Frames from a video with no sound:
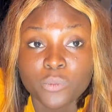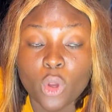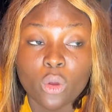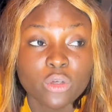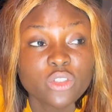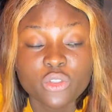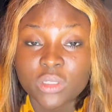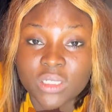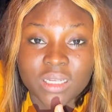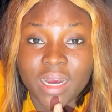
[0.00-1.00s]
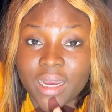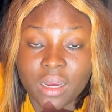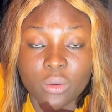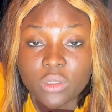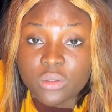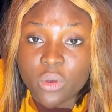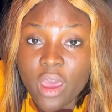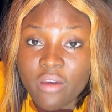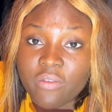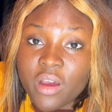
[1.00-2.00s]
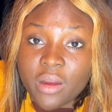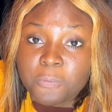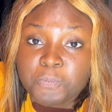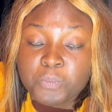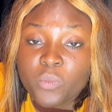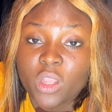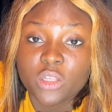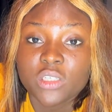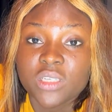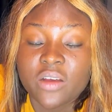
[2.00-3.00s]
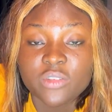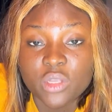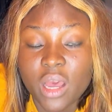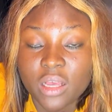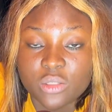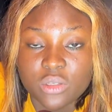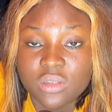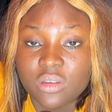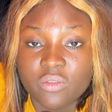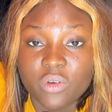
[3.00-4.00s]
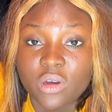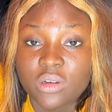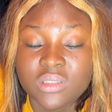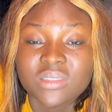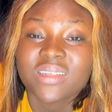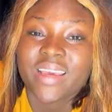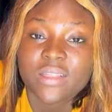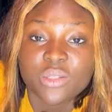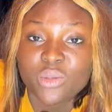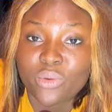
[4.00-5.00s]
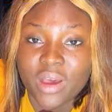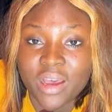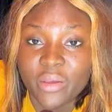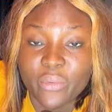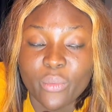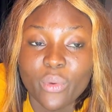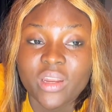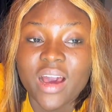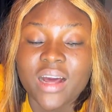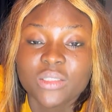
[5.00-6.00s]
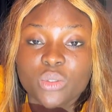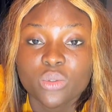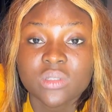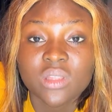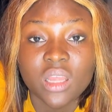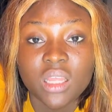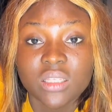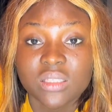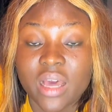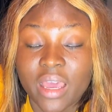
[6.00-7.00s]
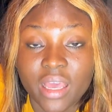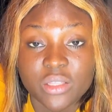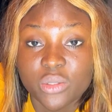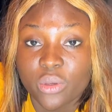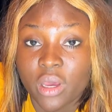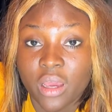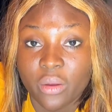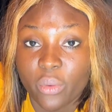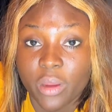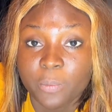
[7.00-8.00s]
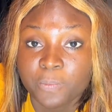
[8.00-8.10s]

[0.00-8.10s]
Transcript: or controlling anger whatsoever you just have to ask yourself what gets you angry what are those things that gets you angry